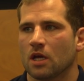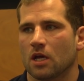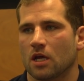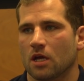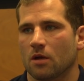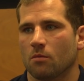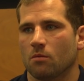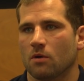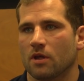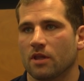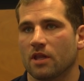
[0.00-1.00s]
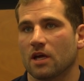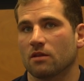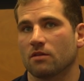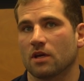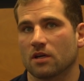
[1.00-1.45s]
And then
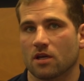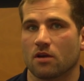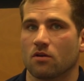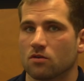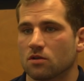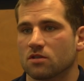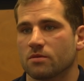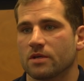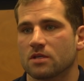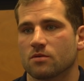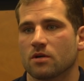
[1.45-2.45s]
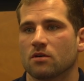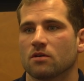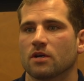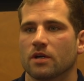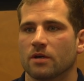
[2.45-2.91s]
that kind of goes on to me as
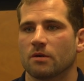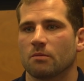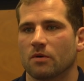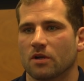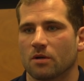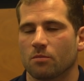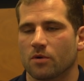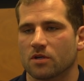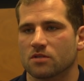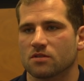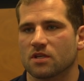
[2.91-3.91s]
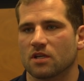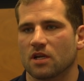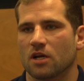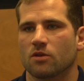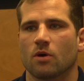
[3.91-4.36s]
well, on a personal side,
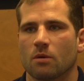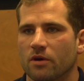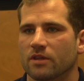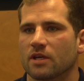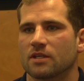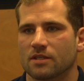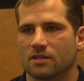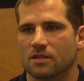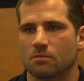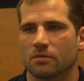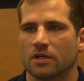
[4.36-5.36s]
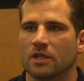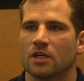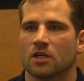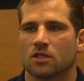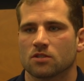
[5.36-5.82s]
like, how do I bring that to the team?
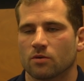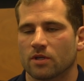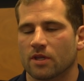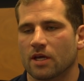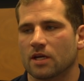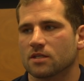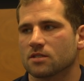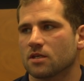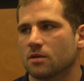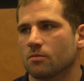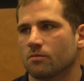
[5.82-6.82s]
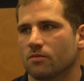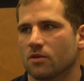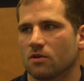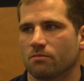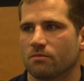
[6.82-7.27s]
So whether that's,
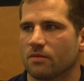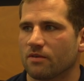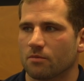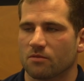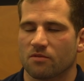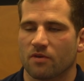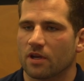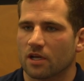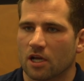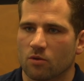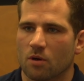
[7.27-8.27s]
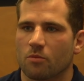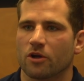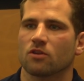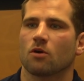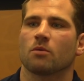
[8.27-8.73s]
you know, if I'm defending, how do I
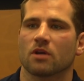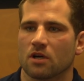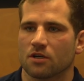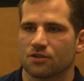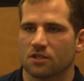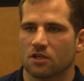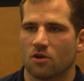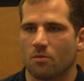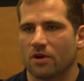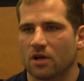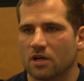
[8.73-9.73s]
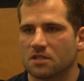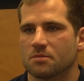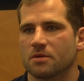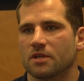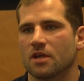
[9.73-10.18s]
bring dominant collisions? How do I bring line
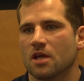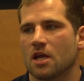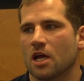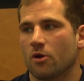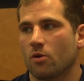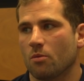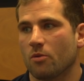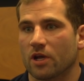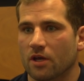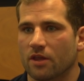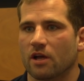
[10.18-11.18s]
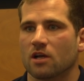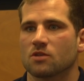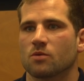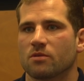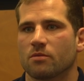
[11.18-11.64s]
speed? How do I bring other
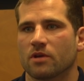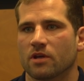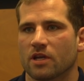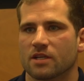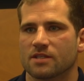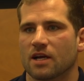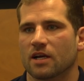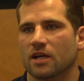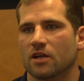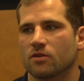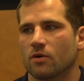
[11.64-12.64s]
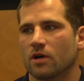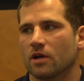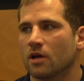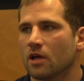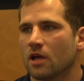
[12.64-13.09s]
guys with me in attack? How do
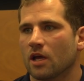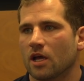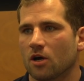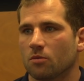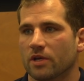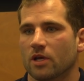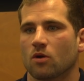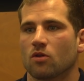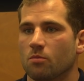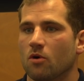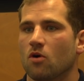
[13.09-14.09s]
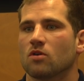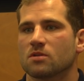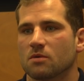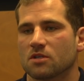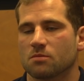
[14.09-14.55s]
I help get on the
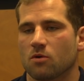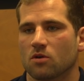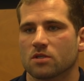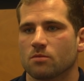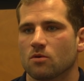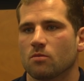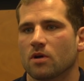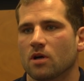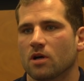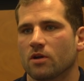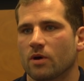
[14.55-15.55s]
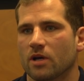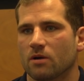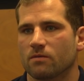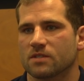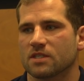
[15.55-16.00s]
ball as much as possible? But how do I
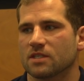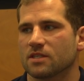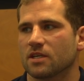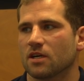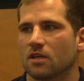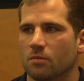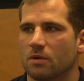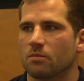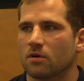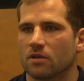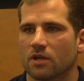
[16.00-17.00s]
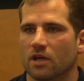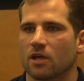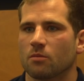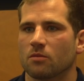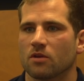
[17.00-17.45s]
help facilitate other people in the
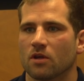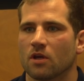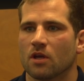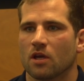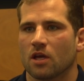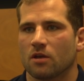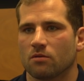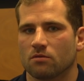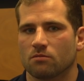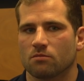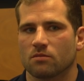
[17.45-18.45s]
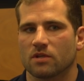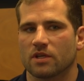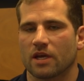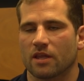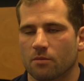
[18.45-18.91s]
game and
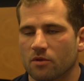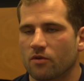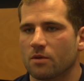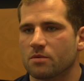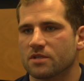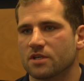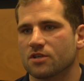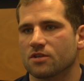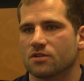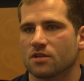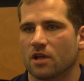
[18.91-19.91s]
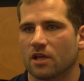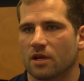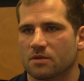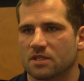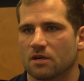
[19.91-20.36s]
get them in the right positions and
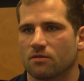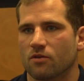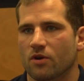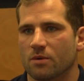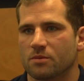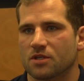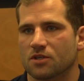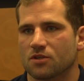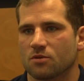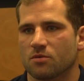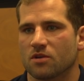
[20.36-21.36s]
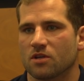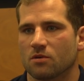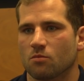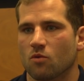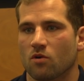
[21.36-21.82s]
get myself in the right position to
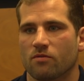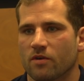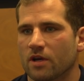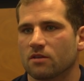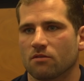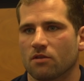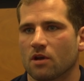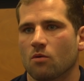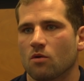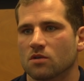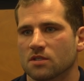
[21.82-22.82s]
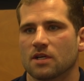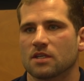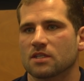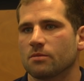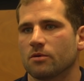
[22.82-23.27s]
be more effective than I was in the
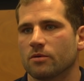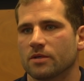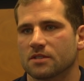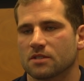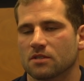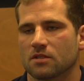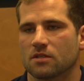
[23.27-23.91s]
last couple of weeks?